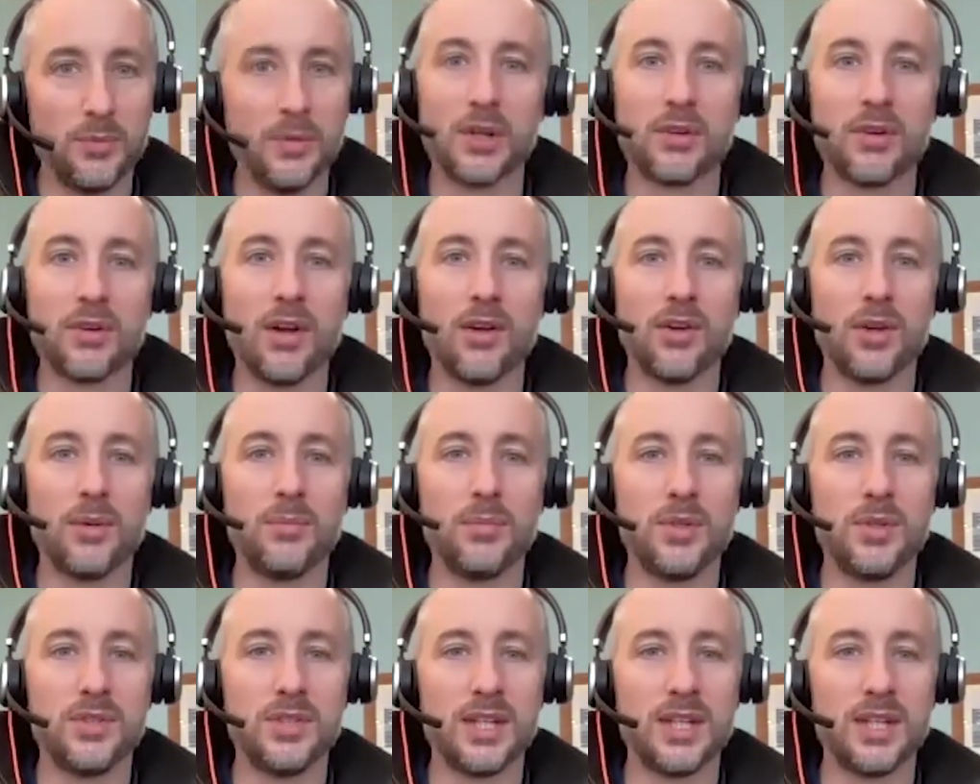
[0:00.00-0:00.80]
the ground
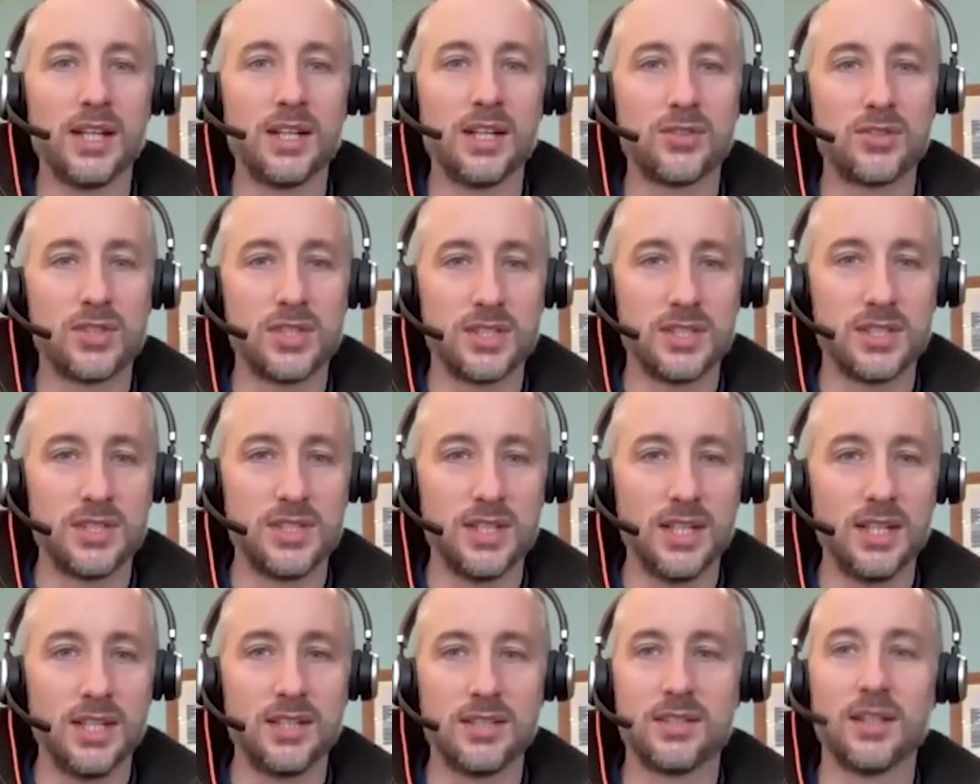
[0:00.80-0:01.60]
up using
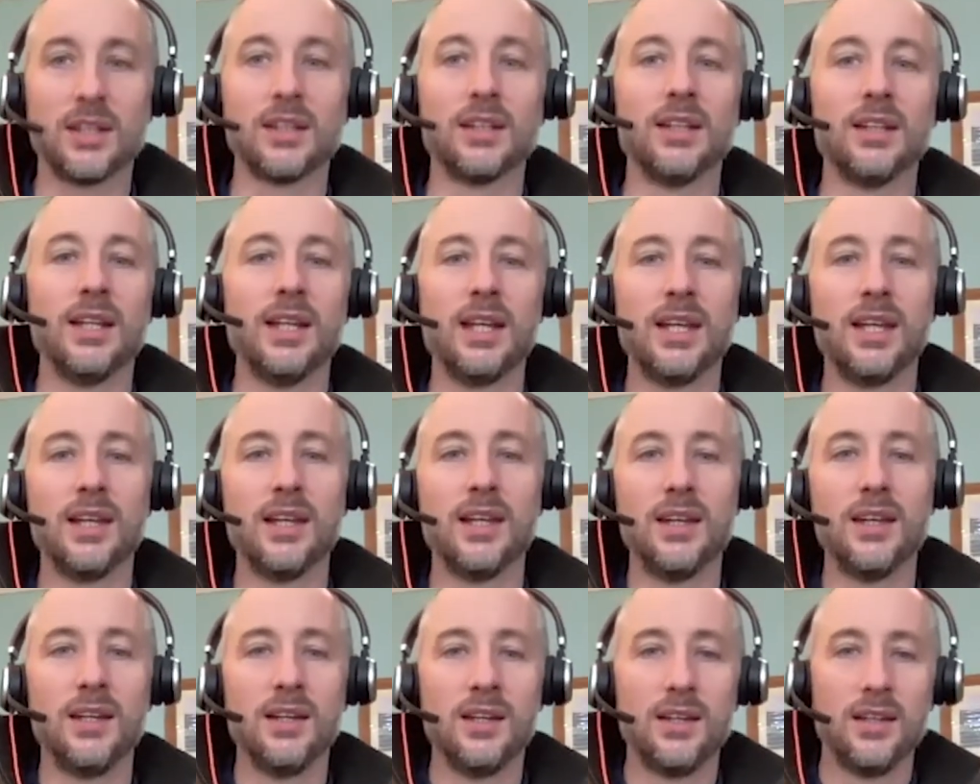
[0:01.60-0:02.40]
electricity. Suddenly,
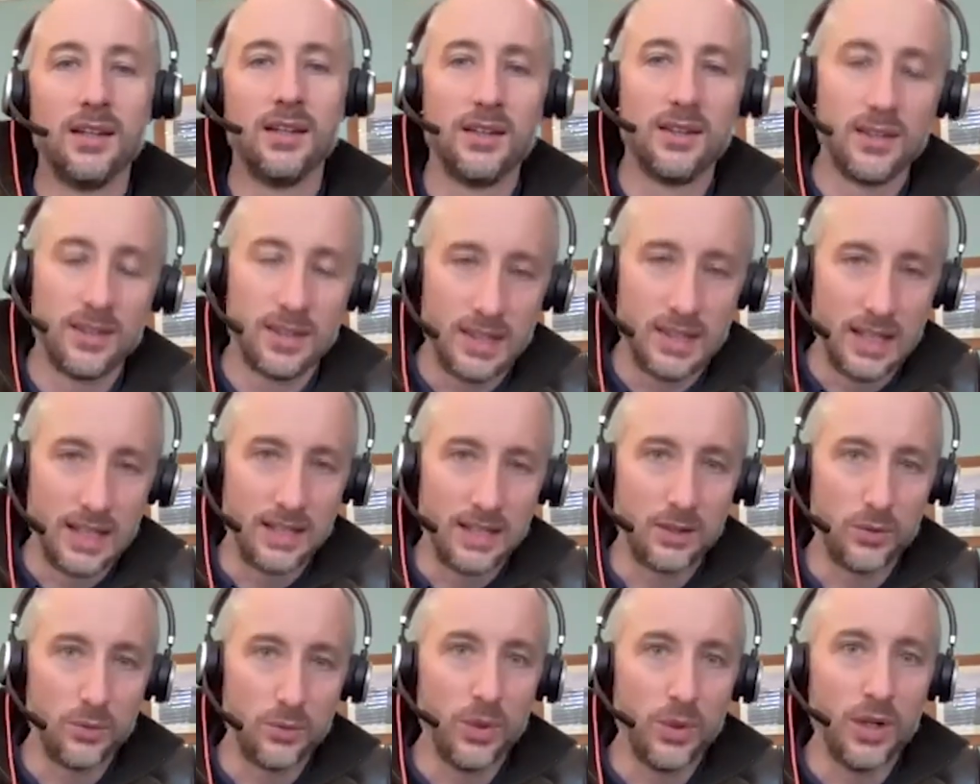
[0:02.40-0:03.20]
they
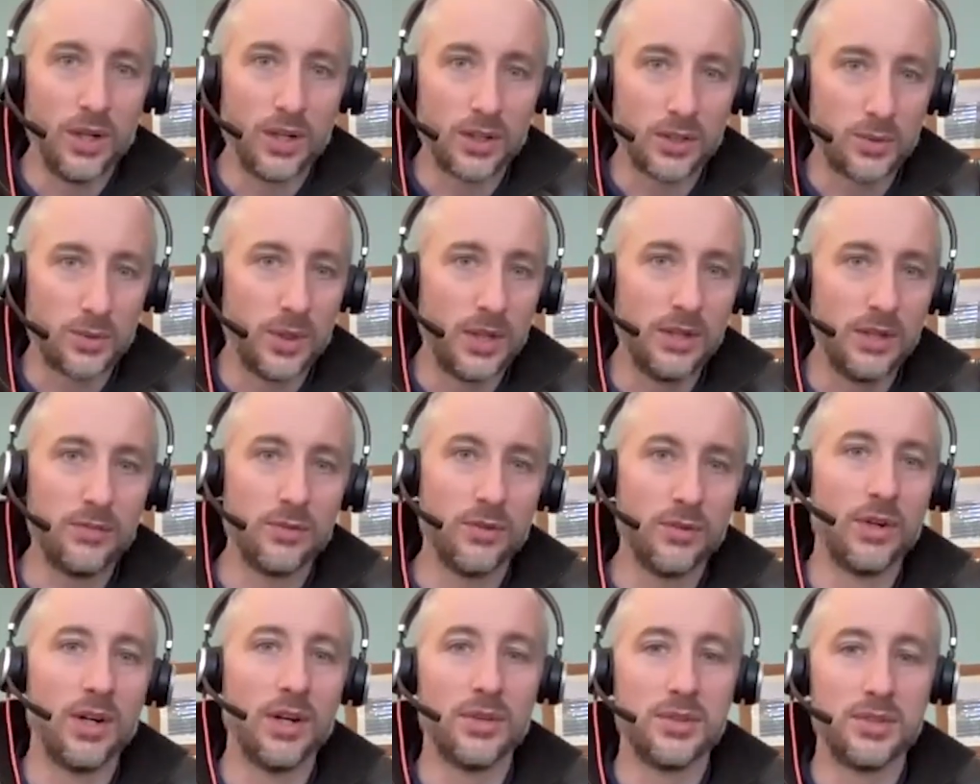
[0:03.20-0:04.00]
could work
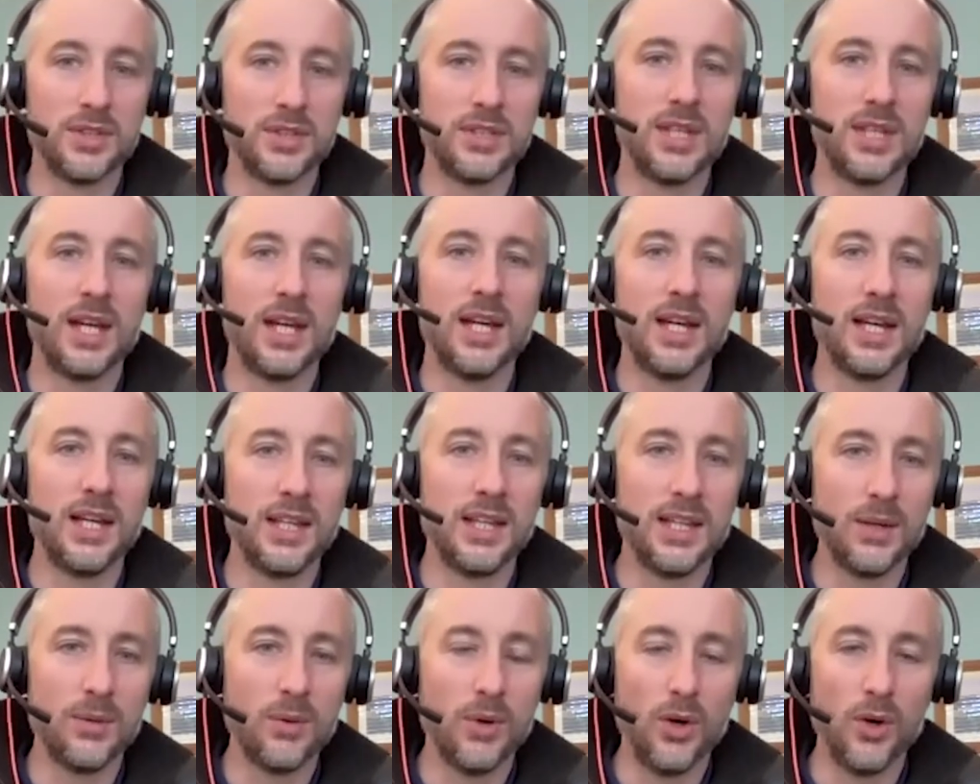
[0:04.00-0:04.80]
24 hours a day.
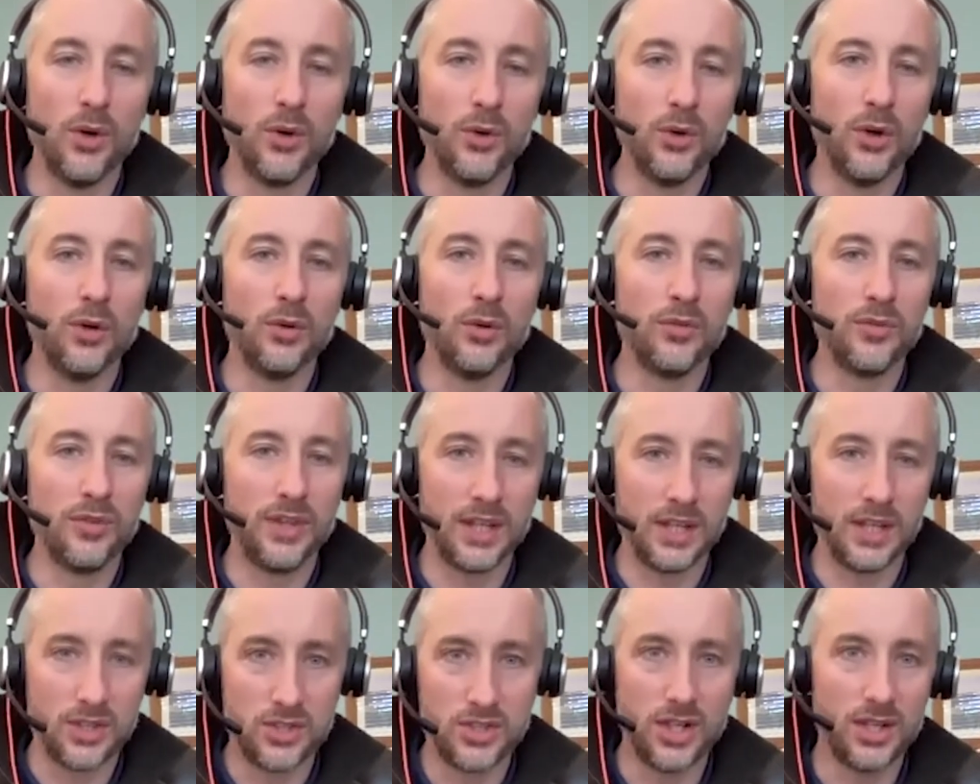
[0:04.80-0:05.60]
They were on off.
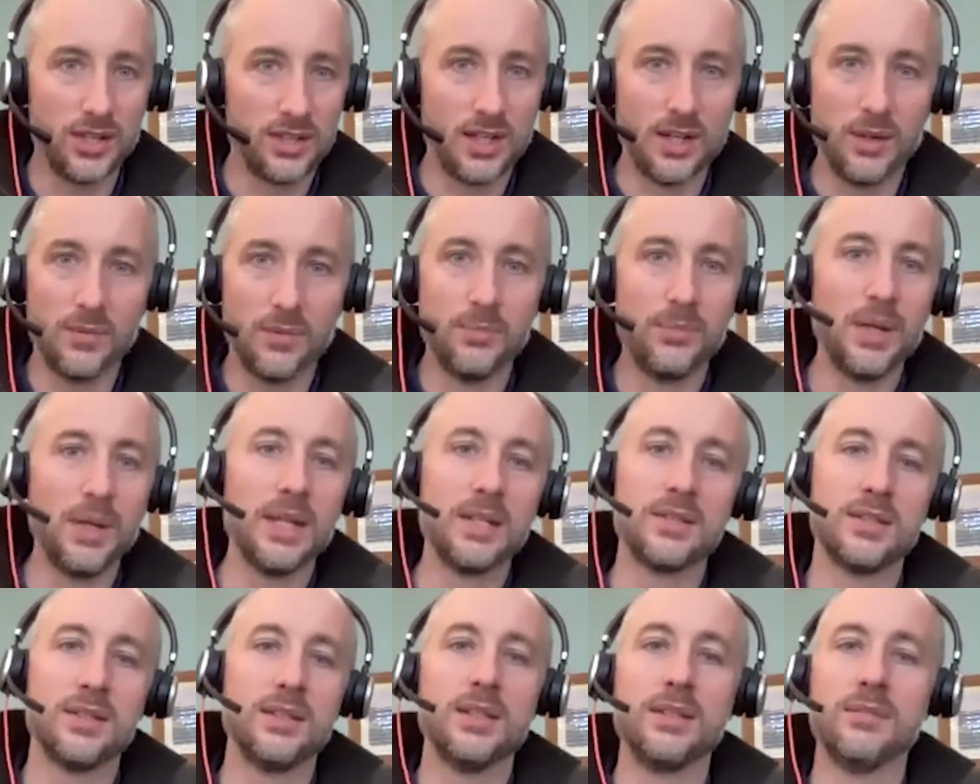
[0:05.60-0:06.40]
They could shut down
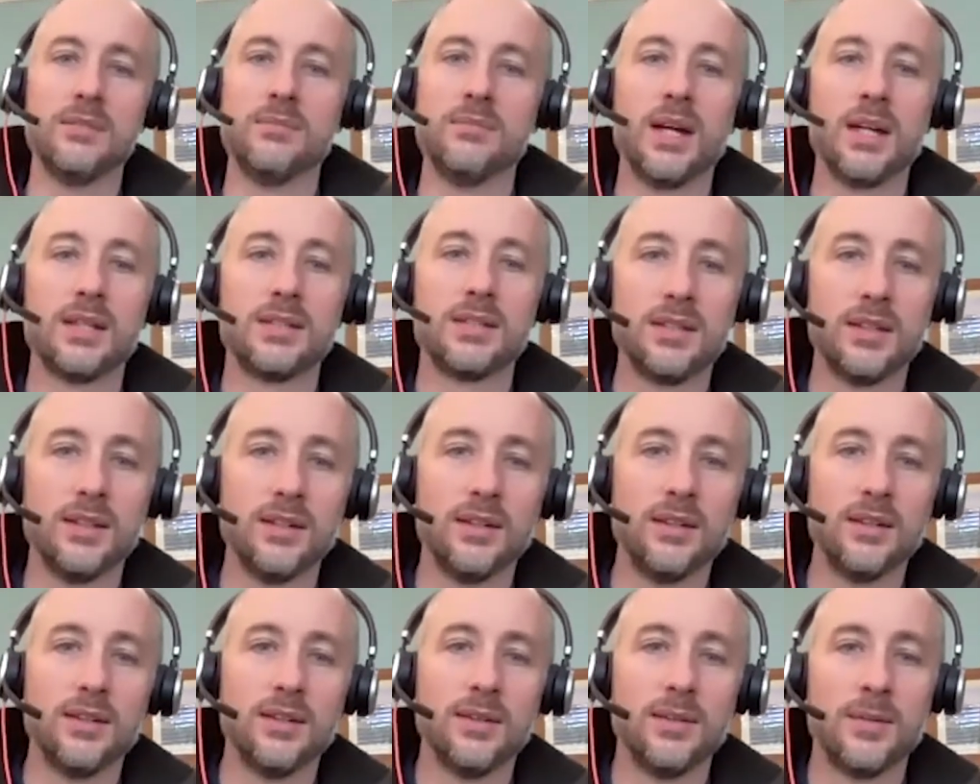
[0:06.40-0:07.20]
bits that didn't matter,
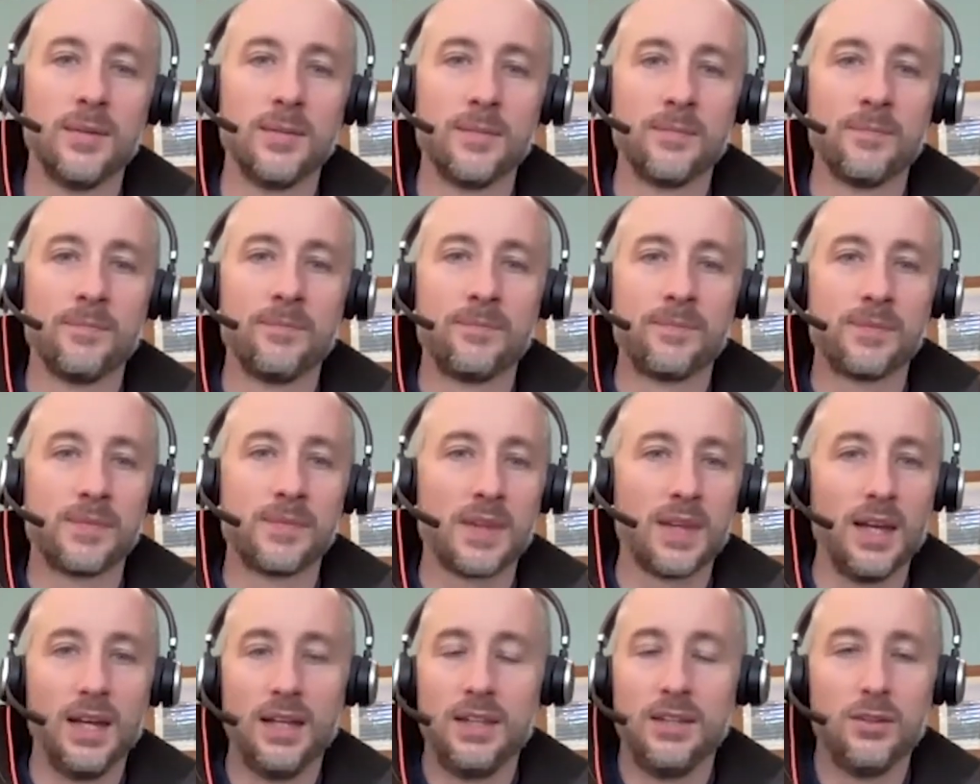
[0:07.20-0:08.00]

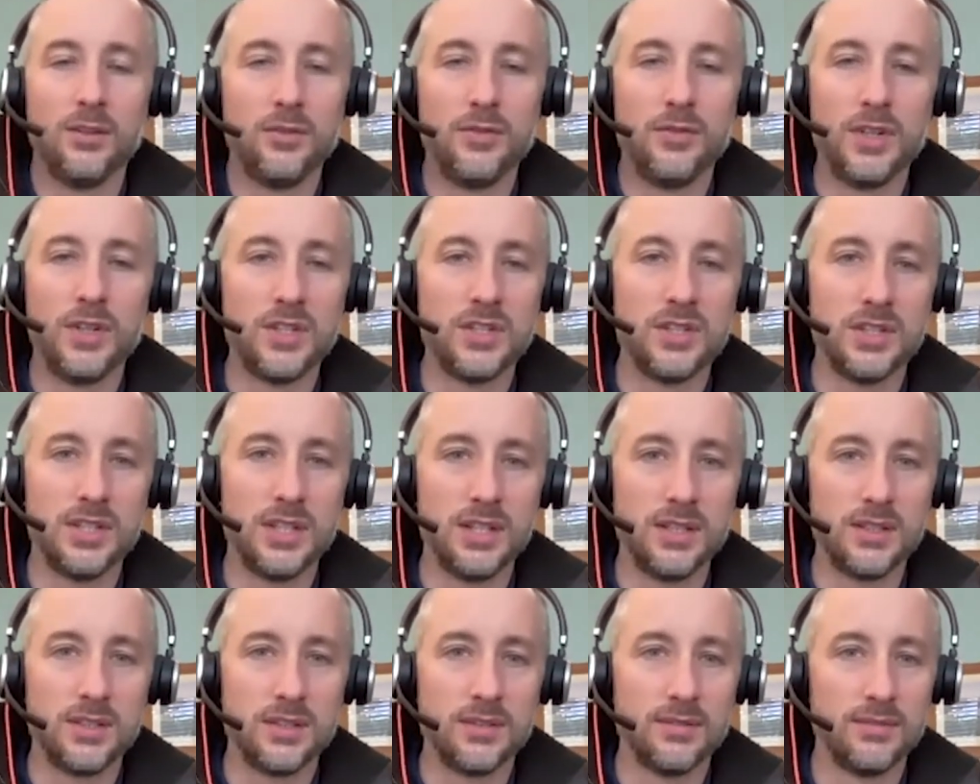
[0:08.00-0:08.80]
and their
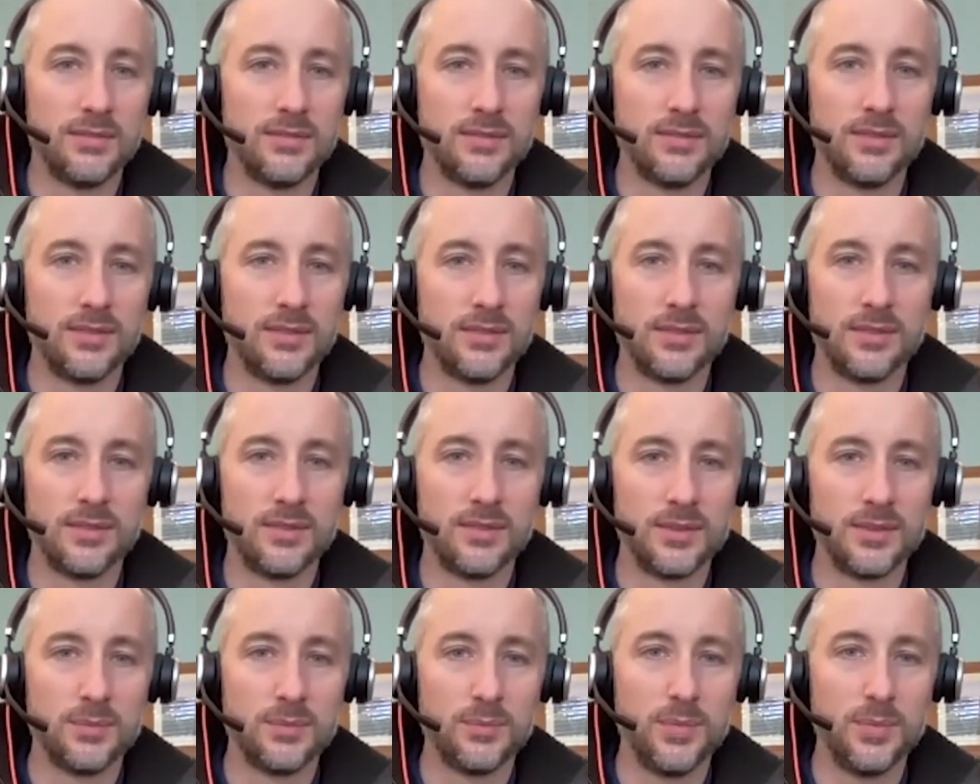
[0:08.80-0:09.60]
efficiencies
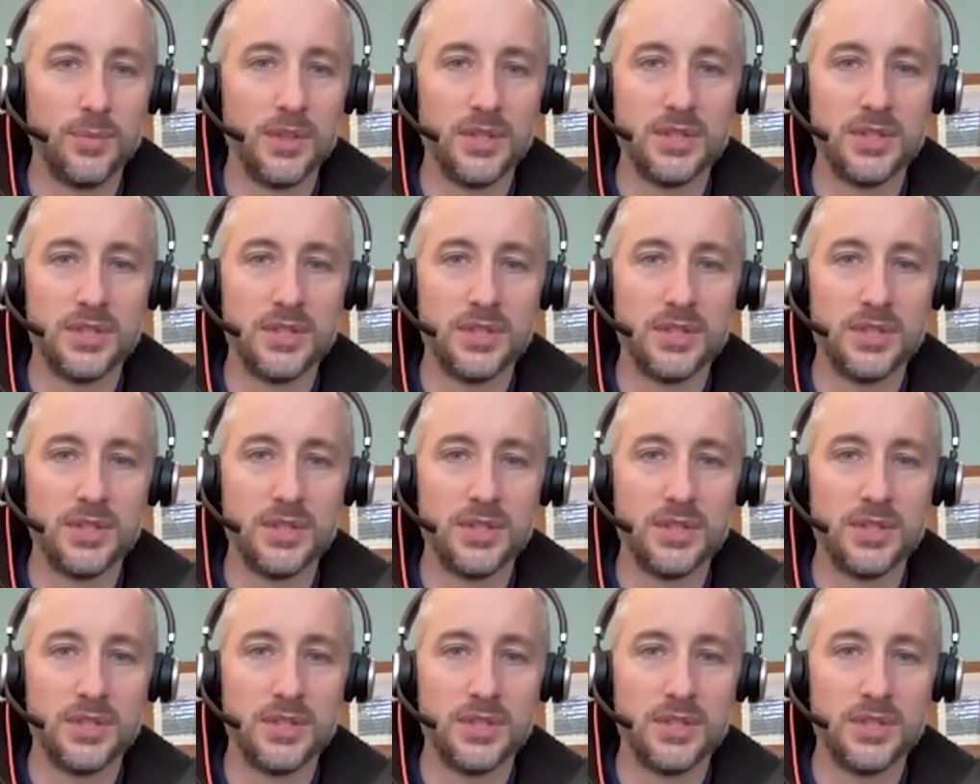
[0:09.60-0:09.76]
put